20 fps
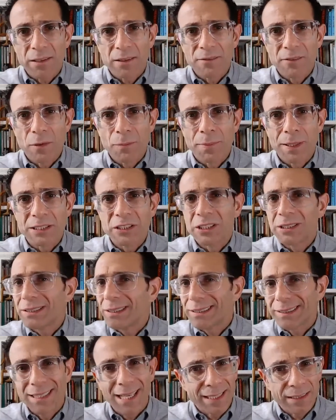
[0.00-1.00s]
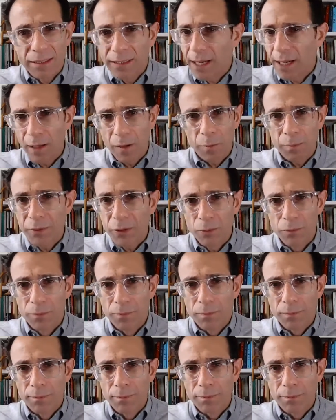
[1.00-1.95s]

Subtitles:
out of your budget is not going to help you.